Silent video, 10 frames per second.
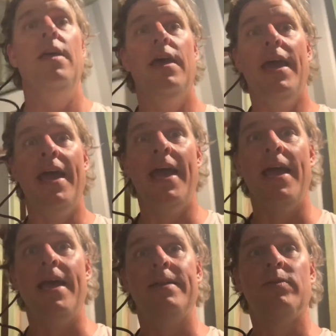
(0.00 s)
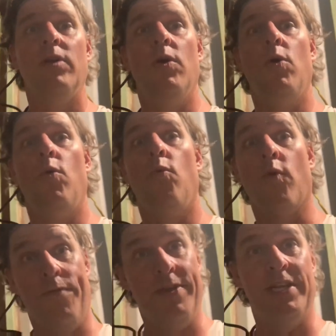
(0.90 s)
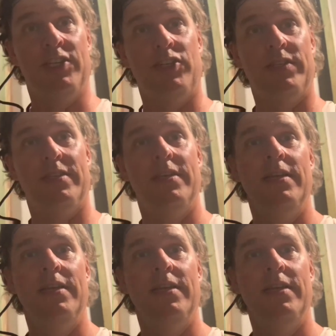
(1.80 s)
And we're finished.